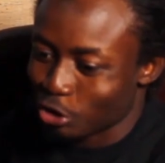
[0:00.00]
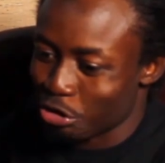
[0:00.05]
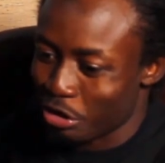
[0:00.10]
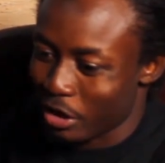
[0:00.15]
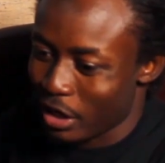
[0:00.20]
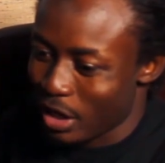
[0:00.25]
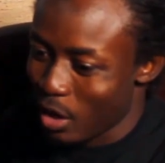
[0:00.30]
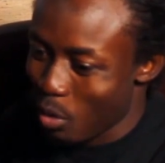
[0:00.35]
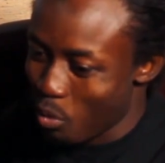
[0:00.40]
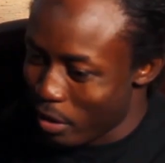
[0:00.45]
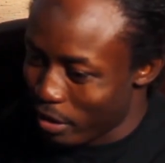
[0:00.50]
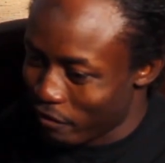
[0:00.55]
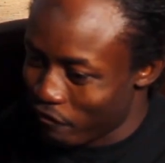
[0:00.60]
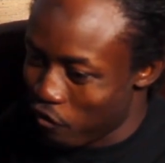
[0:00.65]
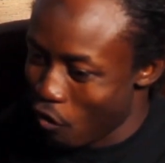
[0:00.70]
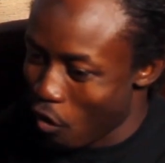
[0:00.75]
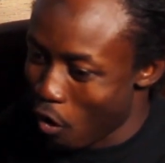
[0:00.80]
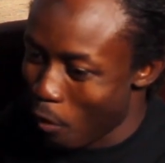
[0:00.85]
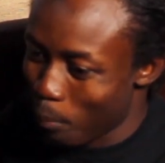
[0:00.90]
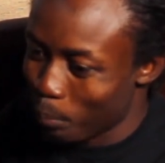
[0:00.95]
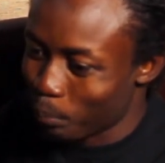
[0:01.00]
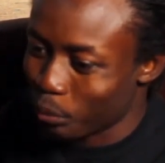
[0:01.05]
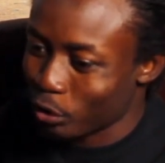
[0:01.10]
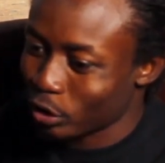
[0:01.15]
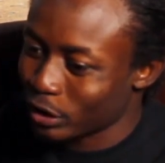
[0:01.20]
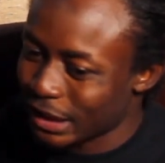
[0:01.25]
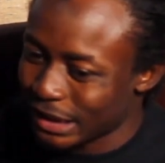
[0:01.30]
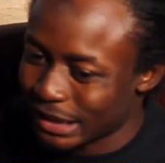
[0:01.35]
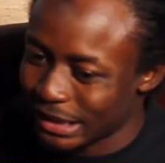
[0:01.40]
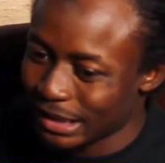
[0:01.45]
to the network for
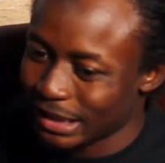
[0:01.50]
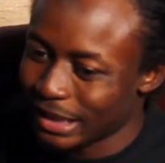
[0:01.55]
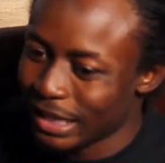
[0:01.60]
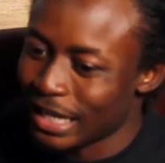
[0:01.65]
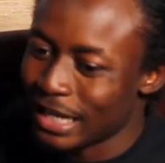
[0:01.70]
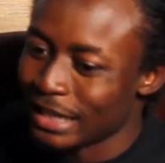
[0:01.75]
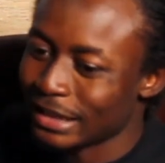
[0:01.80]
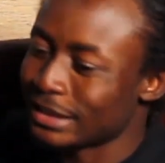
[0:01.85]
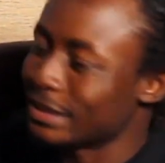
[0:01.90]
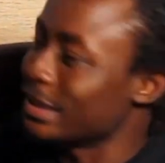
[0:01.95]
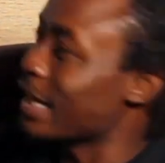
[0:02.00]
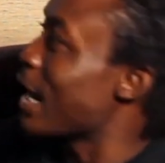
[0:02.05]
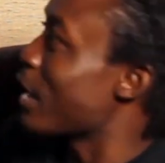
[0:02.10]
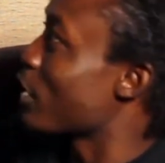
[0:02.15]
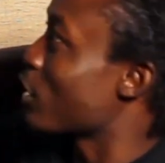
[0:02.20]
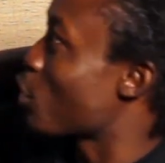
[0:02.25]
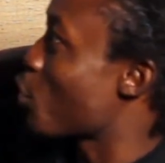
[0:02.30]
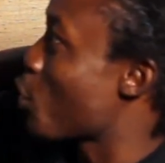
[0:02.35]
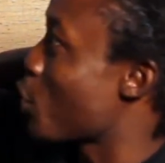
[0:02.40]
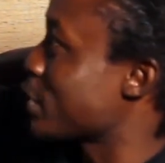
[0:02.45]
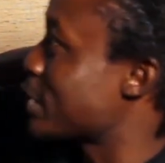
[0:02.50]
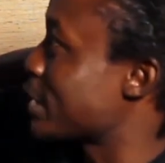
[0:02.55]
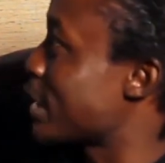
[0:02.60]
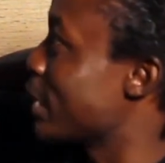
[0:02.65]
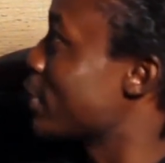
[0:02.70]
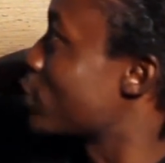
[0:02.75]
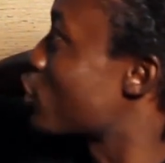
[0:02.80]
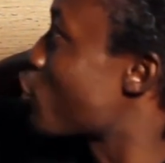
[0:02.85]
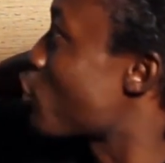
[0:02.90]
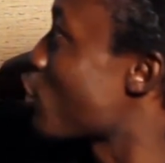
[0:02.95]
processing their
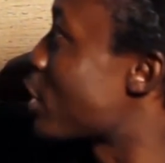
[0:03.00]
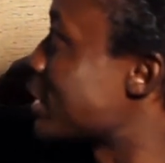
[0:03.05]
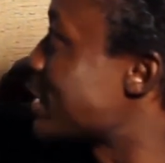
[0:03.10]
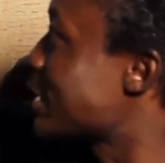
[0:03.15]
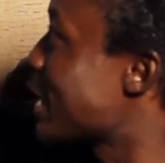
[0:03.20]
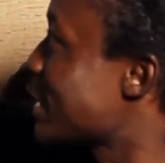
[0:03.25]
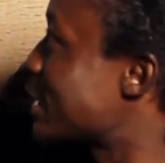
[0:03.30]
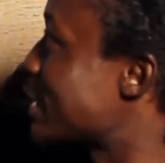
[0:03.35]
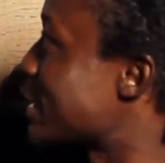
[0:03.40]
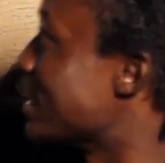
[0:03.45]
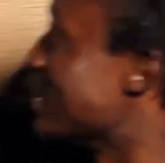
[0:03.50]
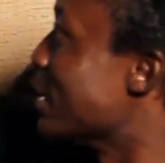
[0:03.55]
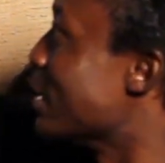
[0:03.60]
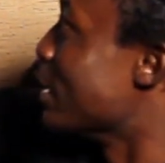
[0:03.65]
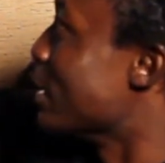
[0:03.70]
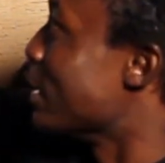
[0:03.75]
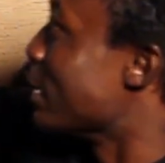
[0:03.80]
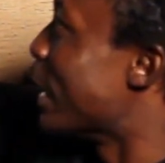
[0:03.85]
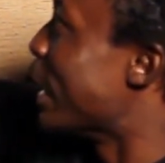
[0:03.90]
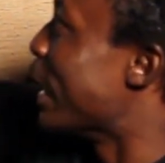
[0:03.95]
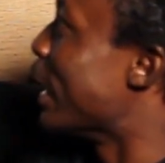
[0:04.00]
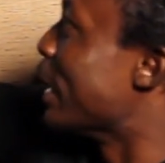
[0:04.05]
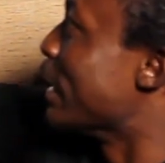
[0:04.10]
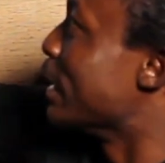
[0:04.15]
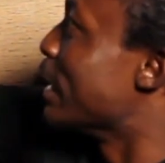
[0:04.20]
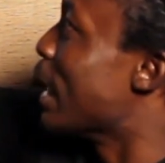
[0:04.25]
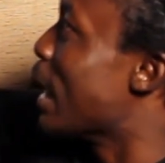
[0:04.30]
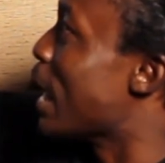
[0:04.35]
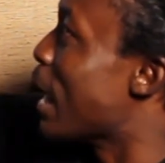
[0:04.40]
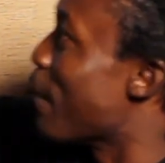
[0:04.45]
requested transaction.
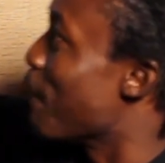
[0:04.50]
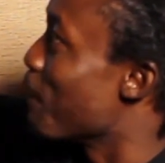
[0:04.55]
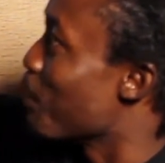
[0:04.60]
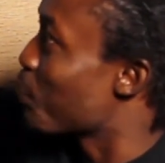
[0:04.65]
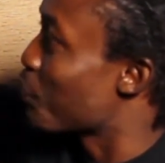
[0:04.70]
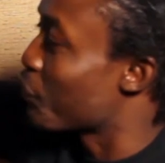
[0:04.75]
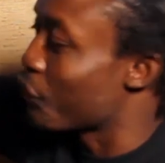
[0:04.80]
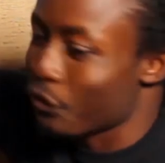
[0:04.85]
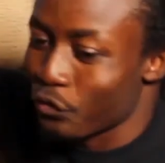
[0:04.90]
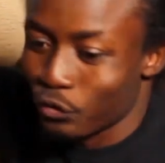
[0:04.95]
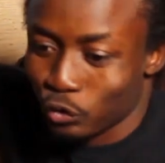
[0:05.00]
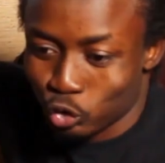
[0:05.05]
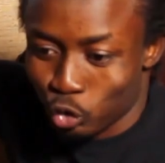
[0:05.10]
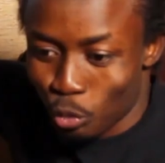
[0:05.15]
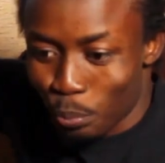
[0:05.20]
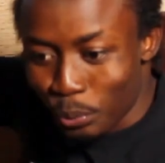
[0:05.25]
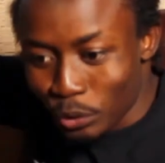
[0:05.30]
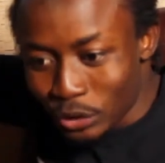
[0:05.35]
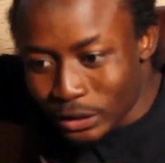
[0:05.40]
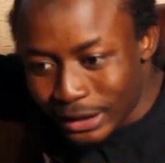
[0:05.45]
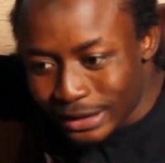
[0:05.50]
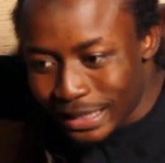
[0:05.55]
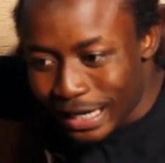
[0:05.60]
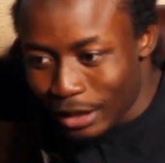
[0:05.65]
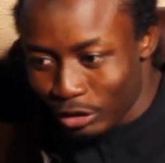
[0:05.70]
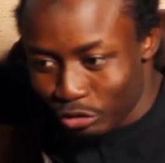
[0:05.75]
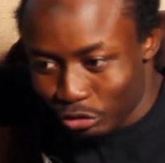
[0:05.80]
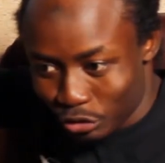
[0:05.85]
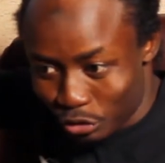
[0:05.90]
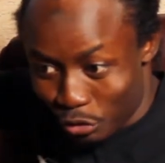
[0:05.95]
And to process
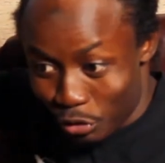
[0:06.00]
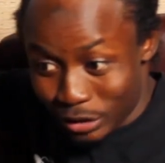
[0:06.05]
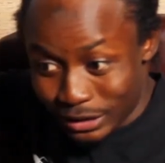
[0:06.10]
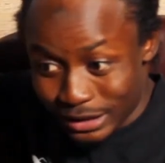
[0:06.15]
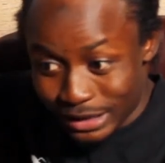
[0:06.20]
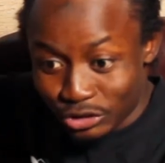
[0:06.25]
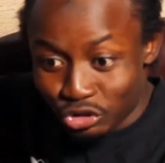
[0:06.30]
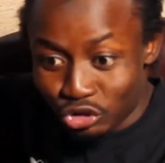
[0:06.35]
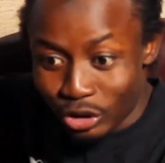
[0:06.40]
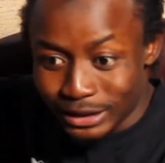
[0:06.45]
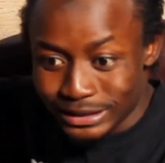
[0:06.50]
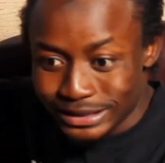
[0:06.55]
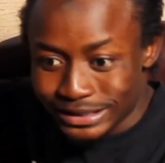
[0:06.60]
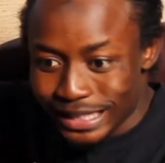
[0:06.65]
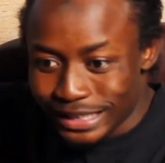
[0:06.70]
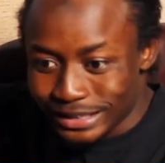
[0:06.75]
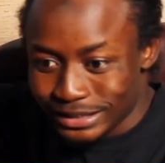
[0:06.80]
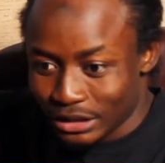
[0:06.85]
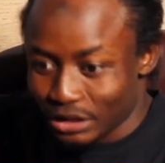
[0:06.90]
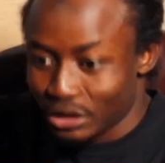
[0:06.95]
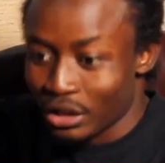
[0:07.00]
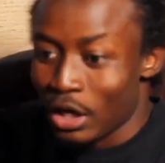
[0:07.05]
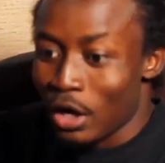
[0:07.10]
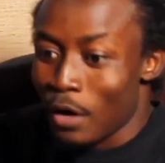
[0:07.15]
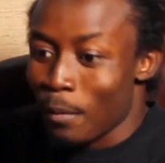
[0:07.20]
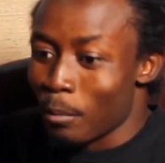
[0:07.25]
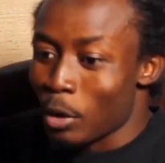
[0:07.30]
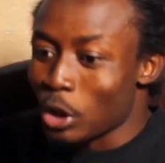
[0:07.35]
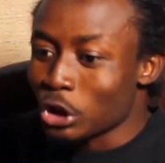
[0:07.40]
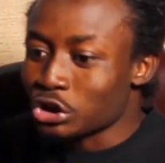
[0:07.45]
that requested transaction,
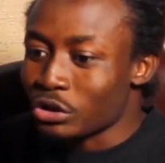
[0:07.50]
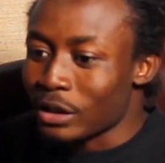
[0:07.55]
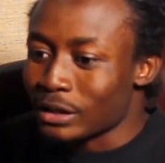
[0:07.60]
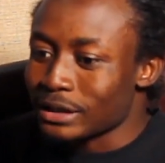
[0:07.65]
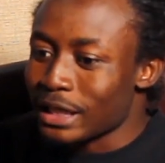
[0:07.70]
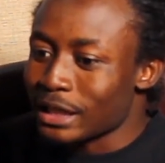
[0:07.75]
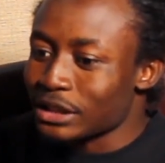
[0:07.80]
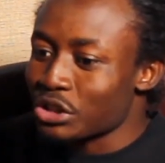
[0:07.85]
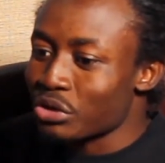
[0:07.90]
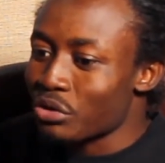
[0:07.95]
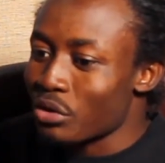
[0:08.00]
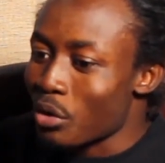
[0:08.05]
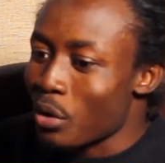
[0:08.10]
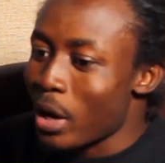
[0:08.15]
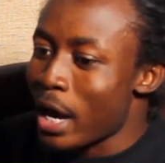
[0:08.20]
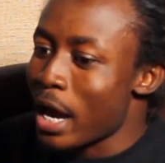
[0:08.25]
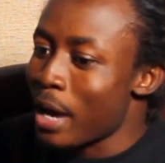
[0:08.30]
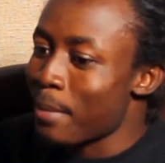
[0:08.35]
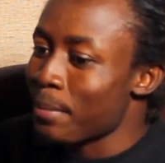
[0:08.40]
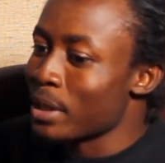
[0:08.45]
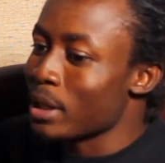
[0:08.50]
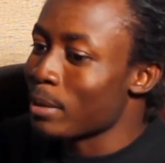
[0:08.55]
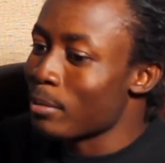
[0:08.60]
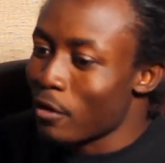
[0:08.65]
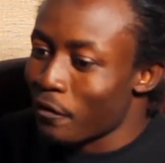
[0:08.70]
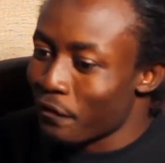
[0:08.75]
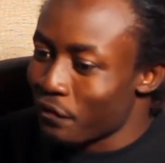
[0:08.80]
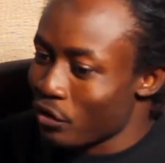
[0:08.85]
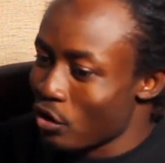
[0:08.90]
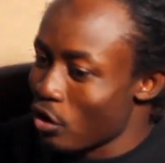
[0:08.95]
most transactions require a
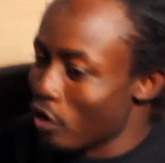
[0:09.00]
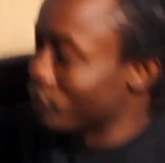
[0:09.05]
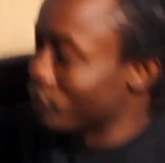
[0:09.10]
minimum fee